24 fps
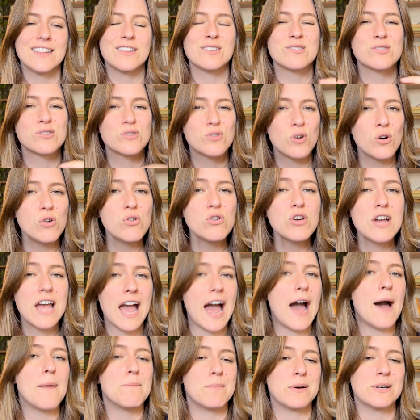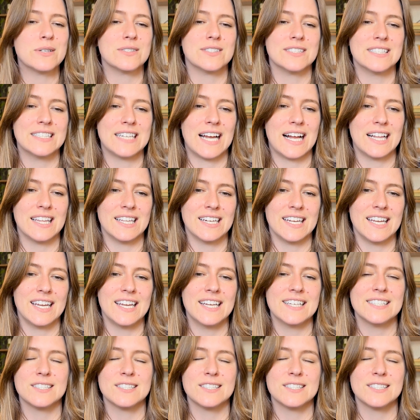The skull personality,